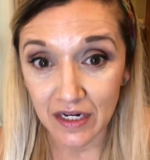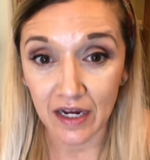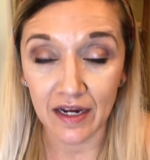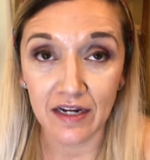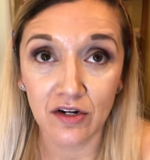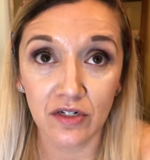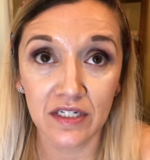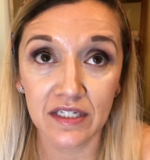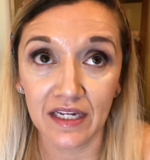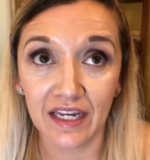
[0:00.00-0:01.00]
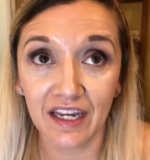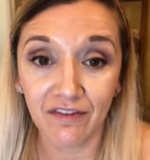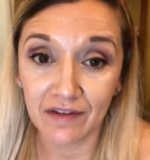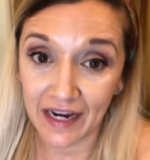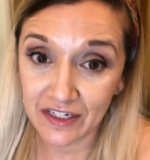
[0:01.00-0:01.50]
I noticed like
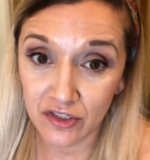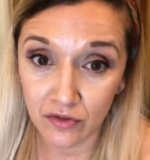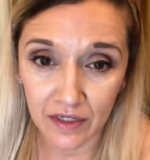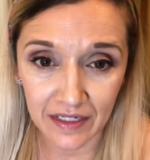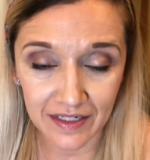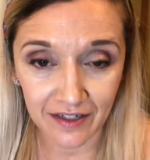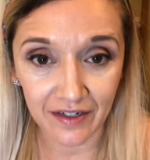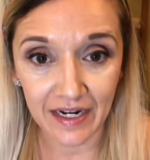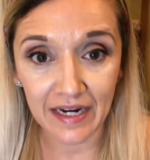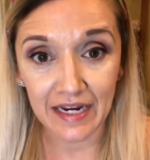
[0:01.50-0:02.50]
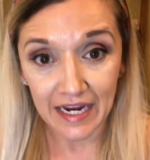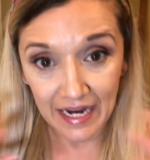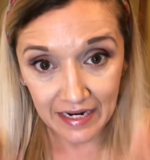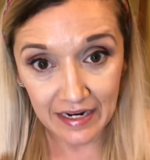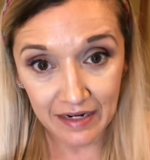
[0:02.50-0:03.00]
if I do get dairy
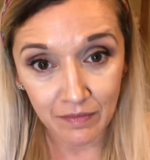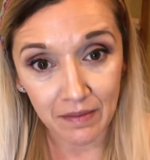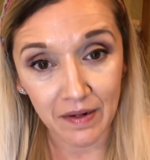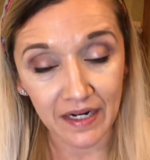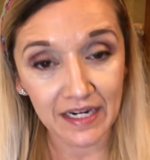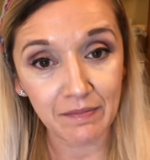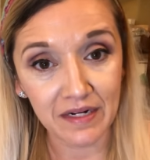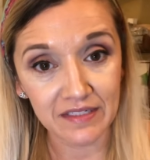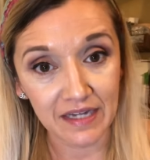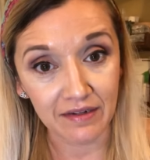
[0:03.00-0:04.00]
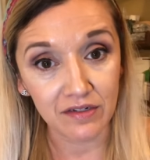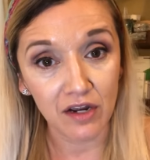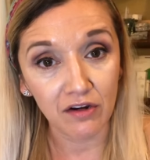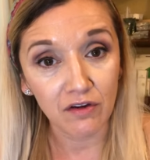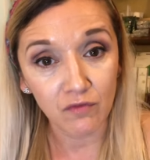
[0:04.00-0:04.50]
in my body, because I
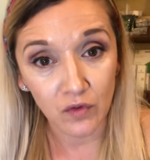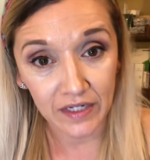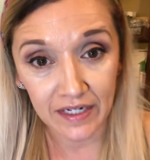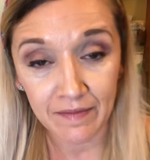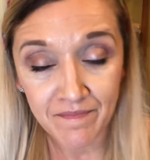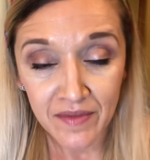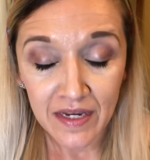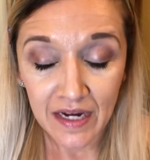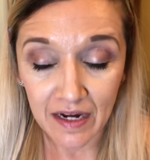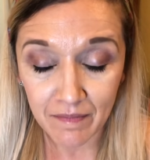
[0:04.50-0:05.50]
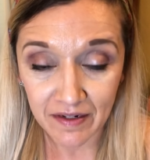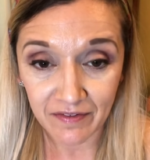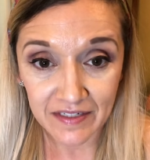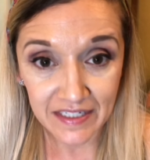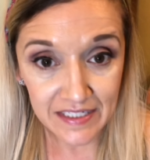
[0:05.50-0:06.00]
avoid it, but if
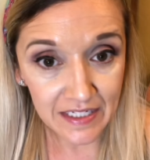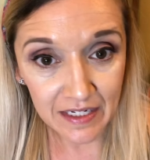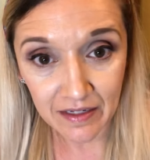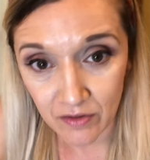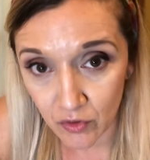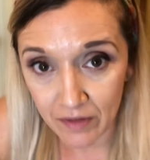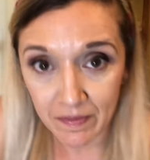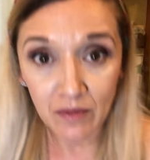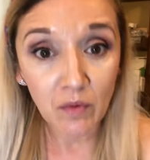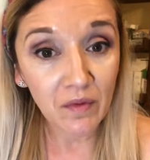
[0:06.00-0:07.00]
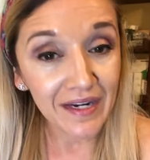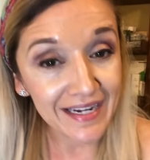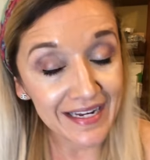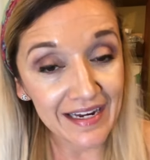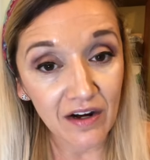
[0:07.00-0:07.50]
it does creep in when we're
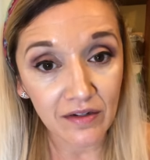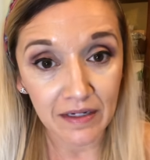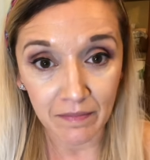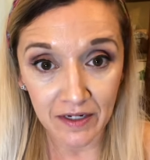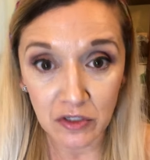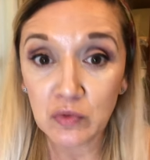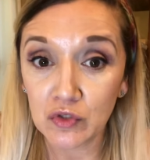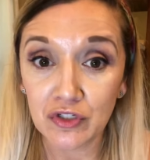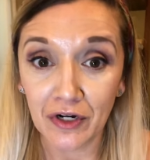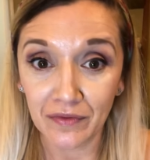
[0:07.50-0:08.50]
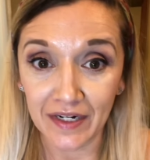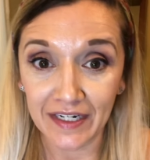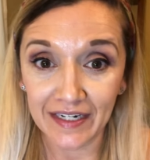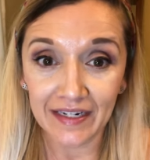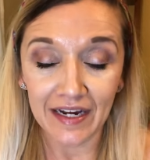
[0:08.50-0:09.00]
eating out, like, my nose will start
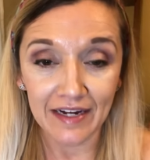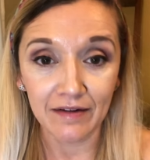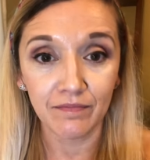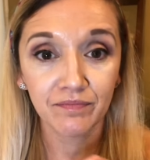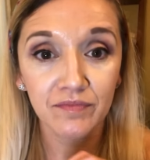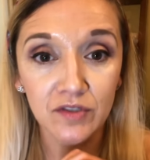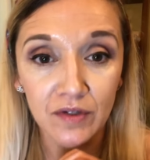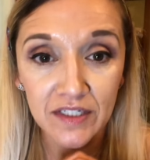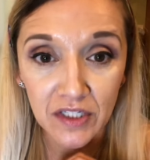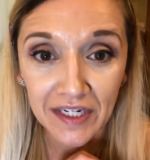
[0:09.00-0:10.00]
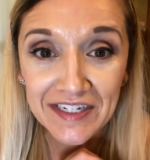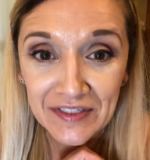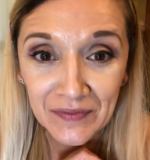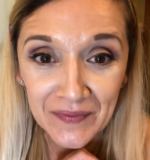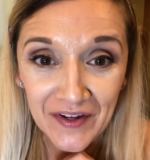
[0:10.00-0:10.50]
running. So it's
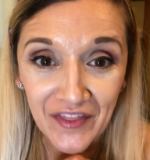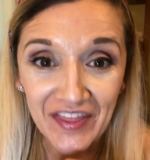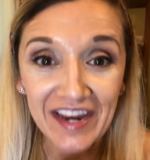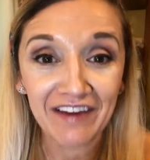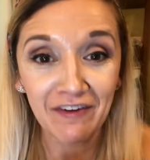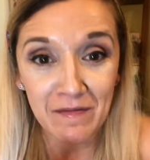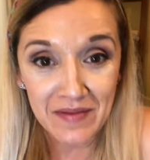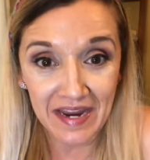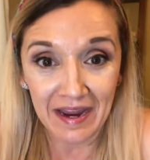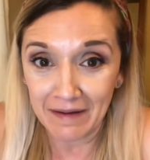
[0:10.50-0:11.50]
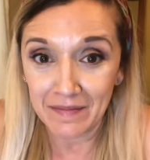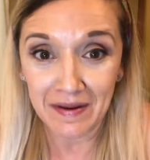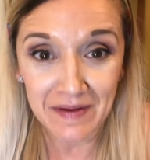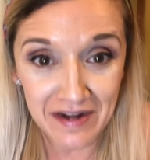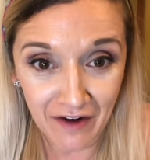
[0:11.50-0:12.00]
a real thing for me, and
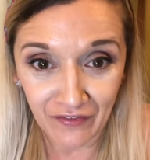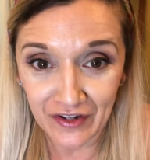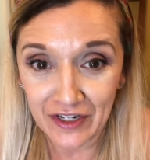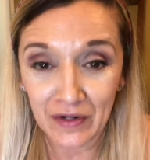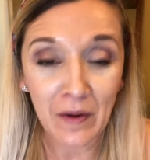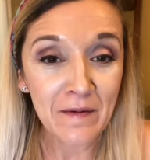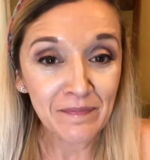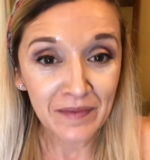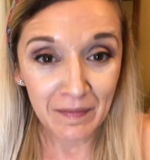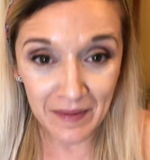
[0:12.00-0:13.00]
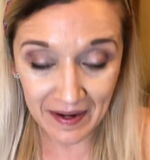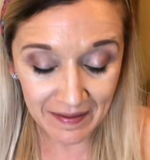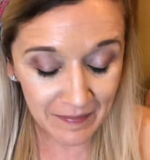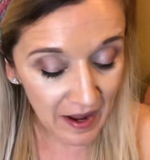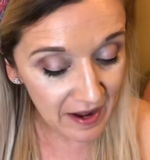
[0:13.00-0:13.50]
maybe not for you,
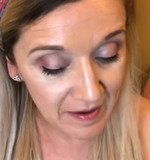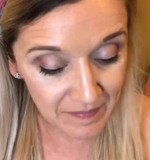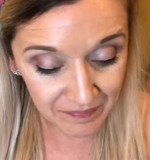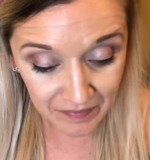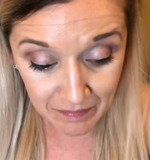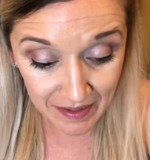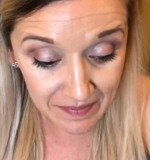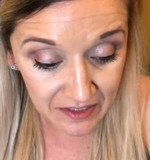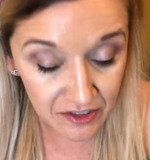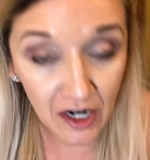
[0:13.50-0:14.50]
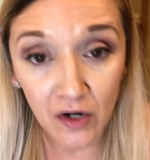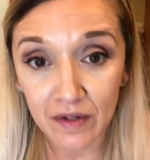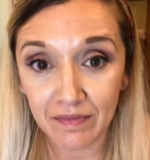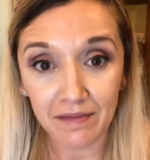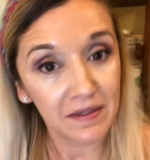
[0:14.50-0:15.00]
but maybe so,
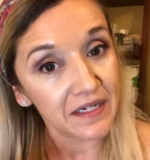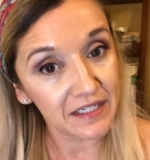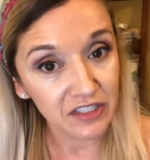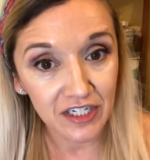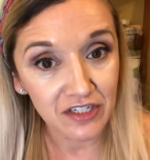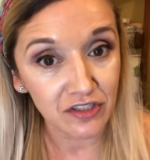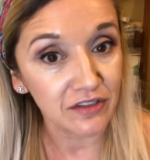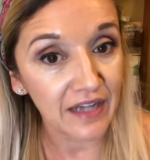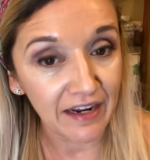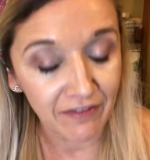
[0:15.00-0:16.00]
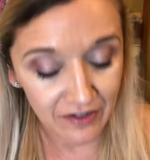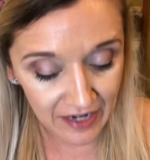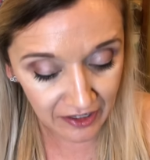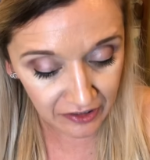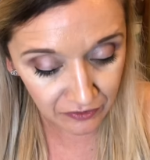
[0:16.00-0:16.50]
and maybe it can change your life on
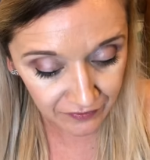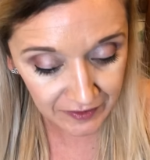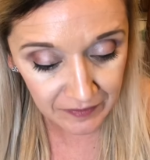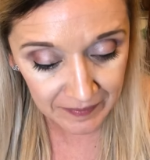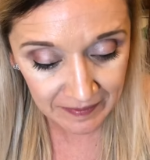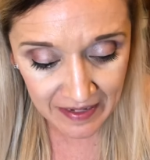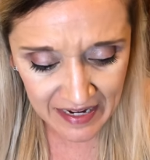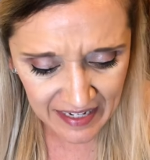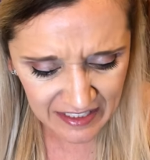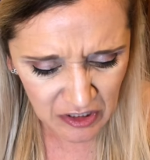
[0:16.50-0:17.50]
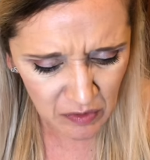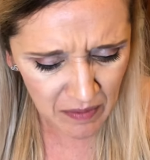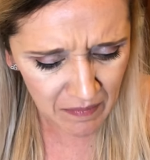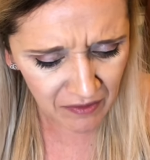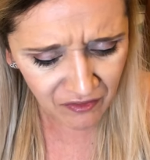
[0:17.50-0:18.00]
how you feel. But I just
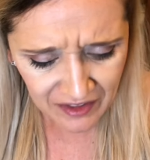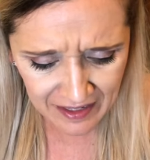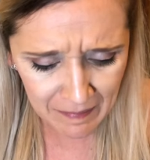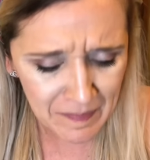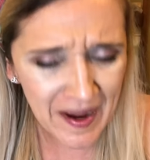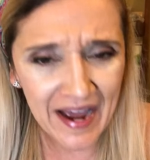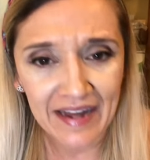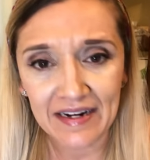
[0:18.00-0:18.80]
remember feeling bad.